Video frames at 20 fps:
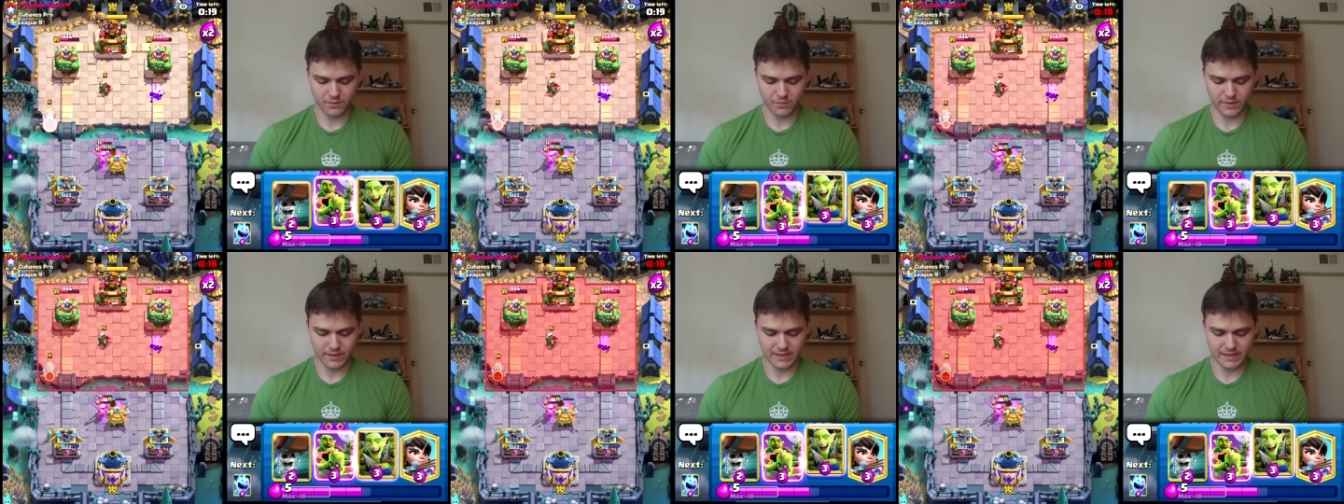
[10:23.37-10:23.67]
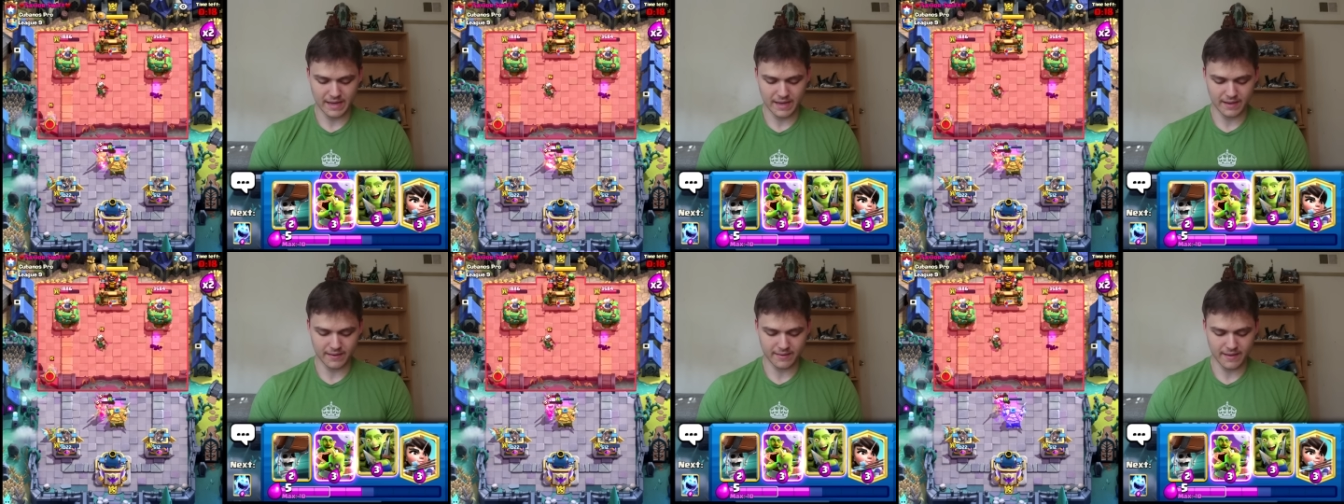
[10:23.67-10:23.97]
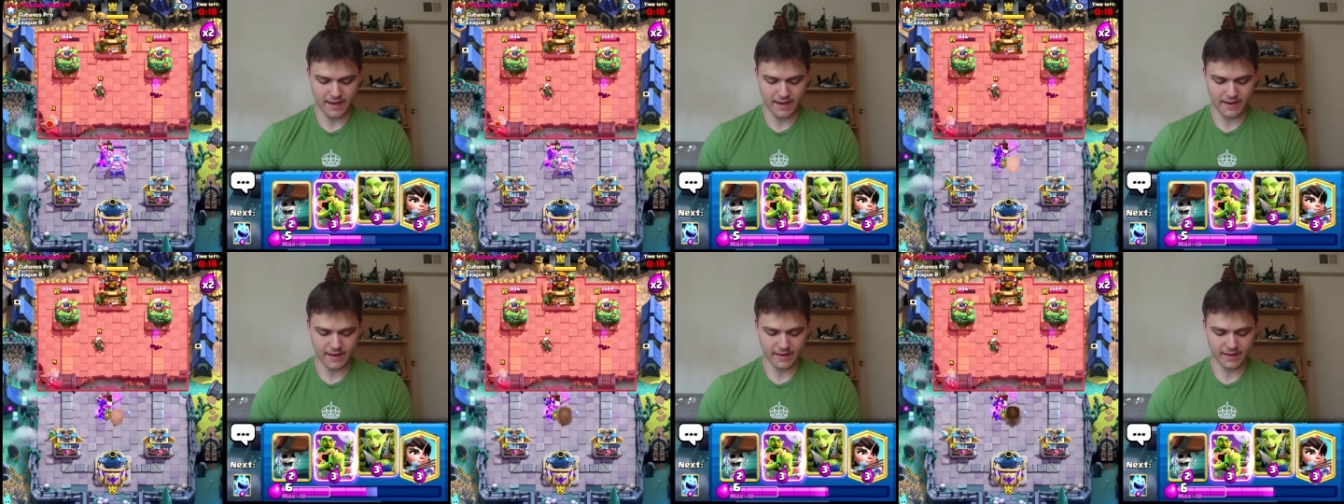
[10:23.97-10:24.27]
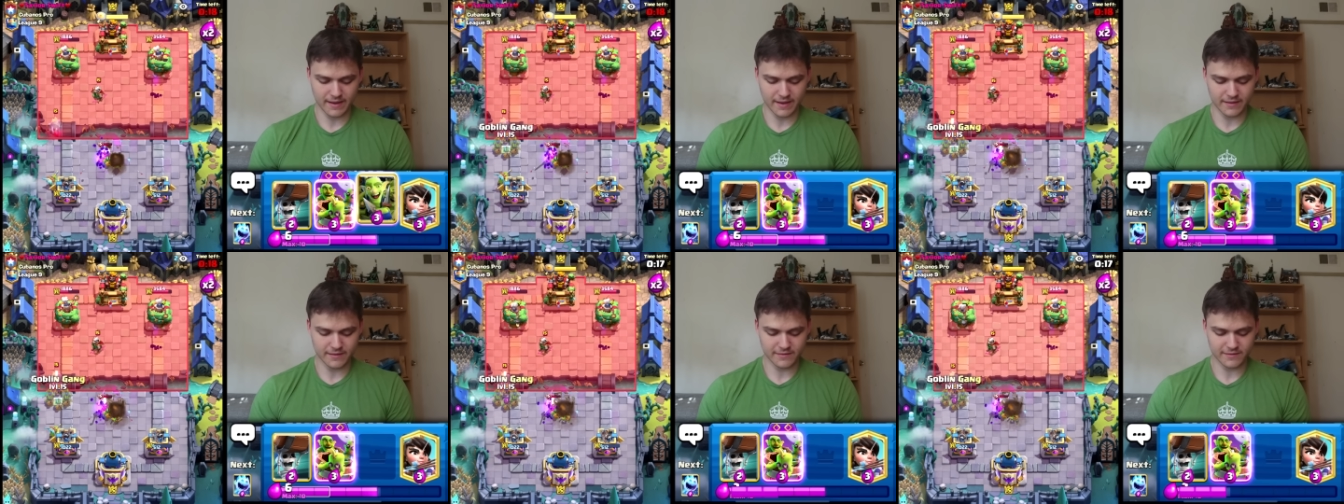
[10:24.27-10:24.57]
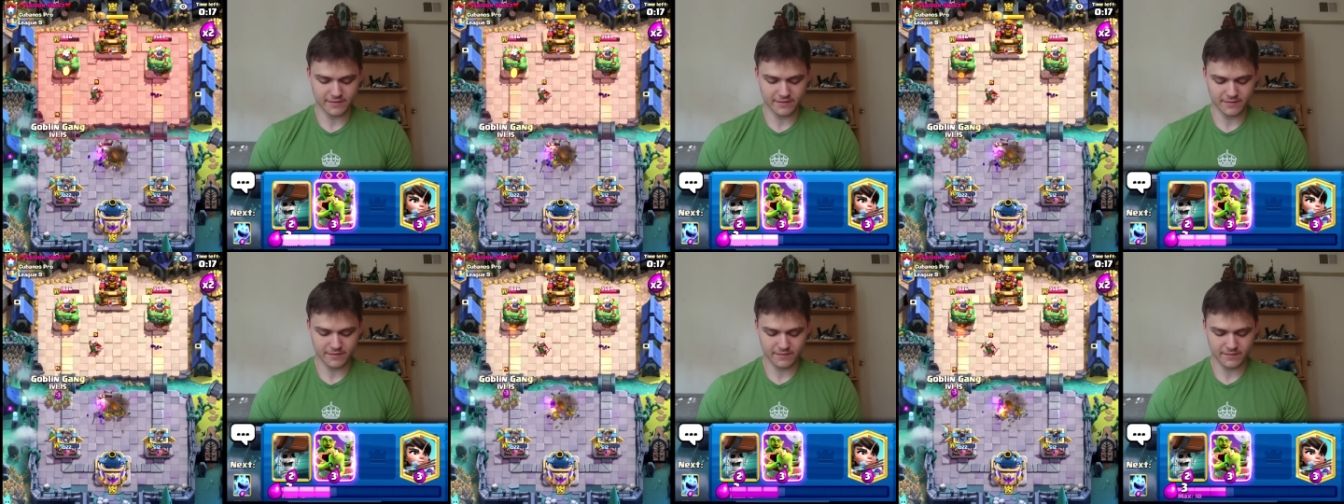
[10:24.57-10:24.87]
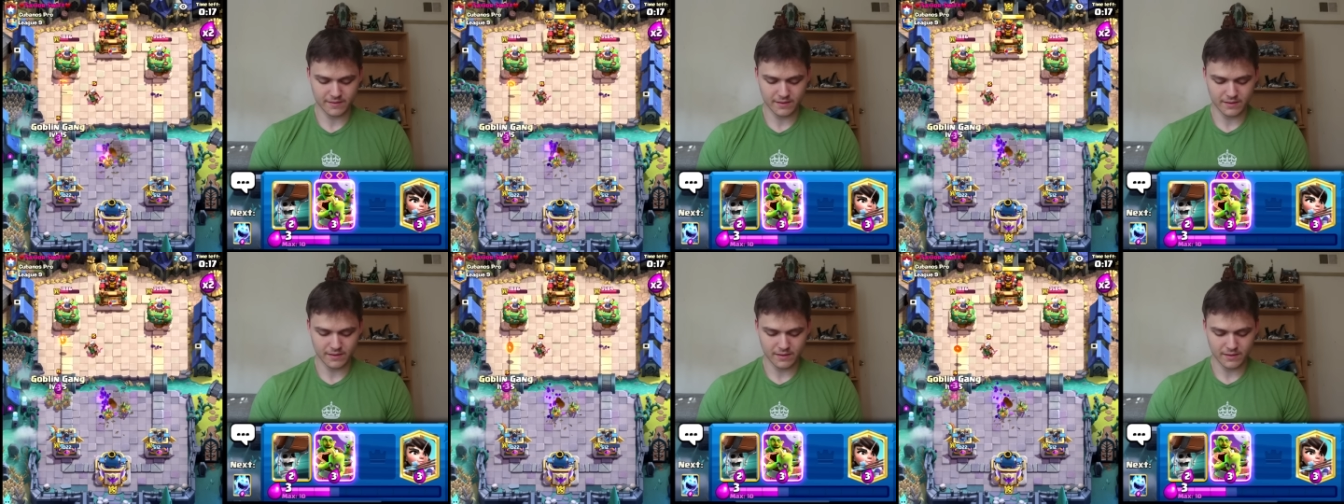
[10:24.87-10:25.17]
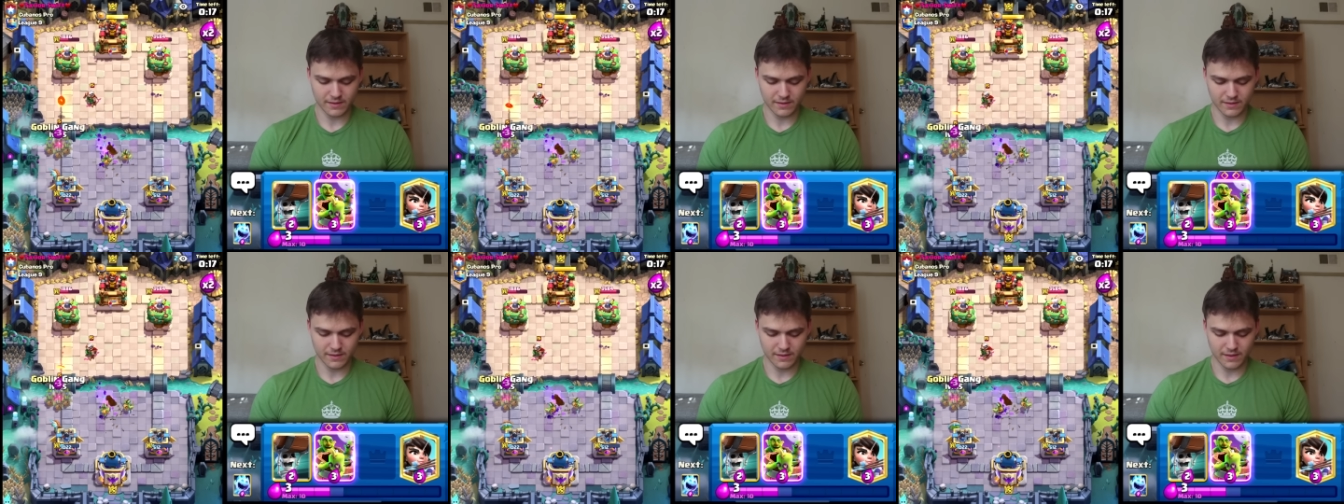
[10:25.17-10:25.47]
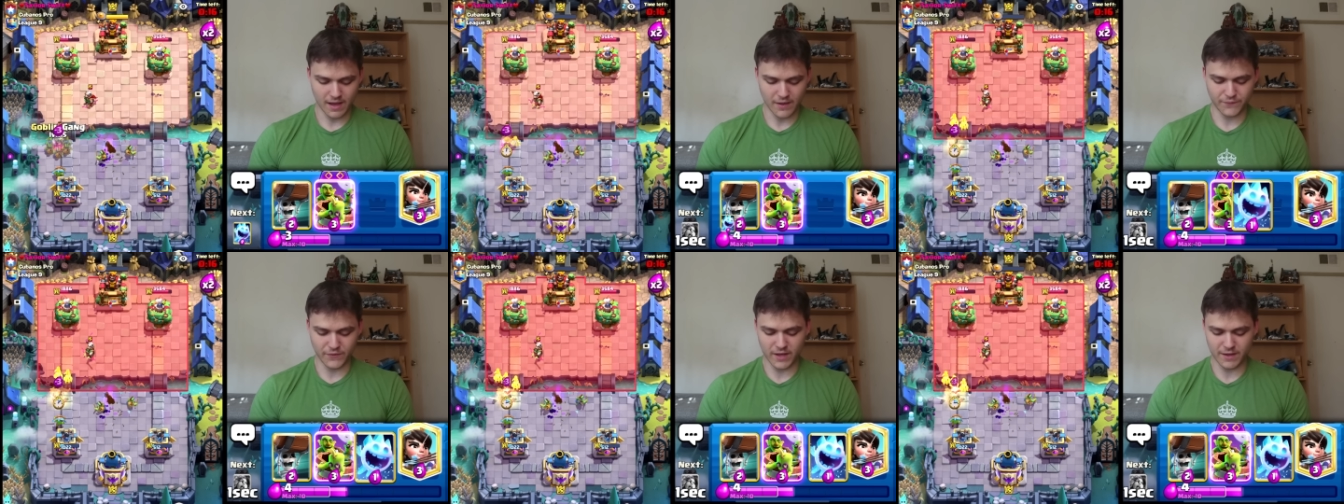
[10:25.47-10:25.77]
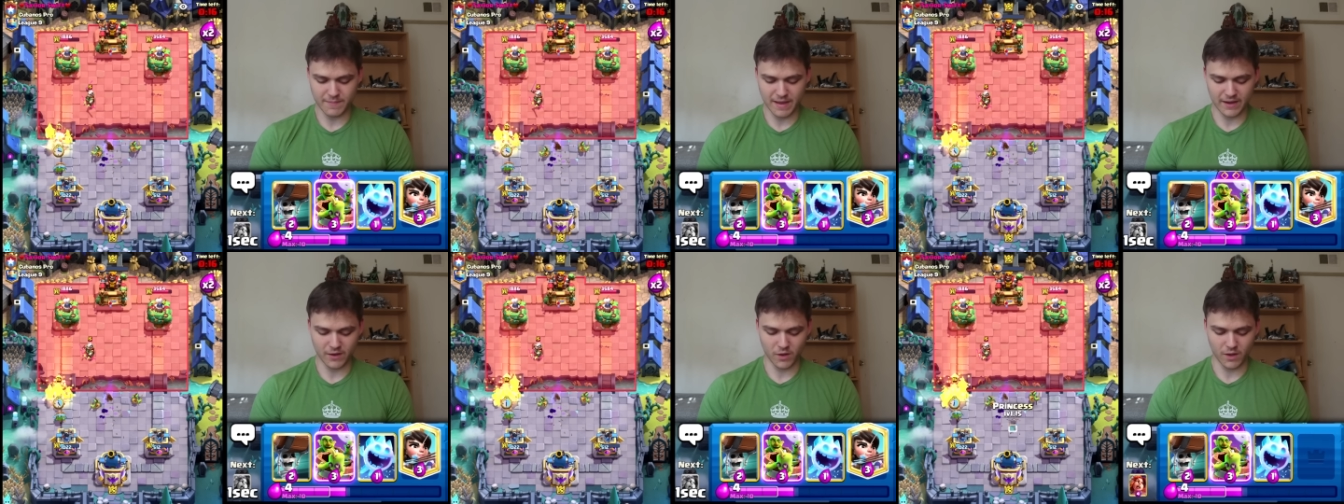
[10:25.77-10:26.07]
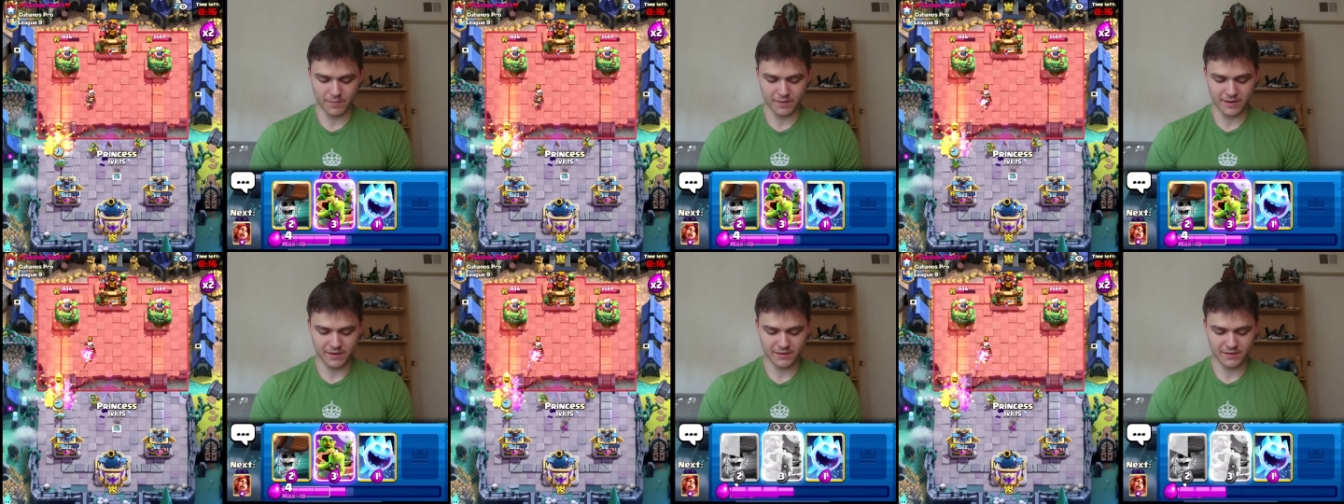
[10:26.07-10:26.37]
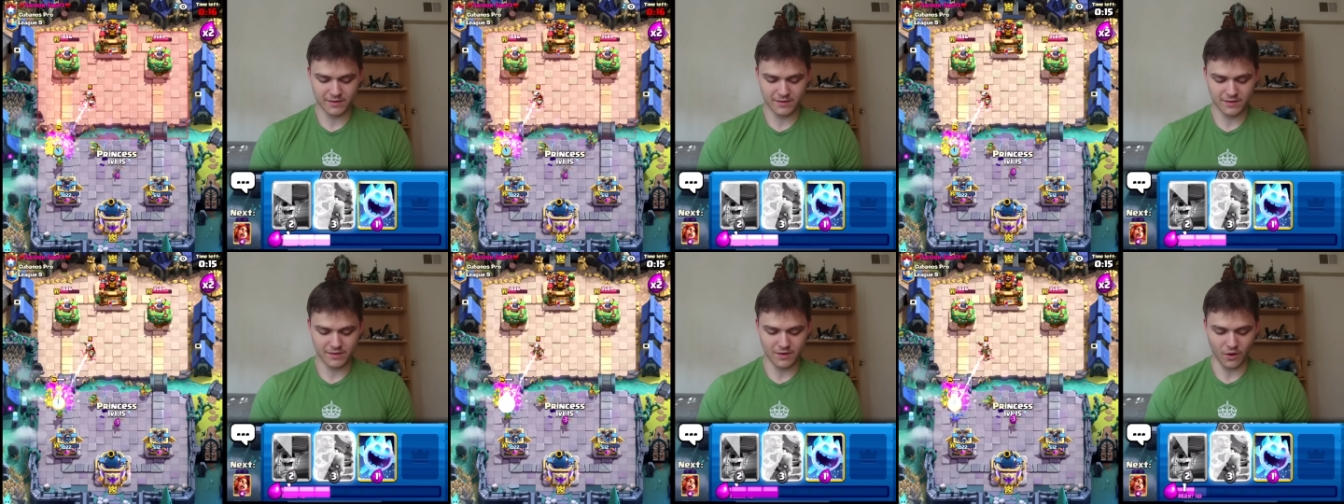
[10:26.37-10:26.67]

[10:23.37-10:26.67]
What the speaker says: We take that, I guess. I feel like my Goblin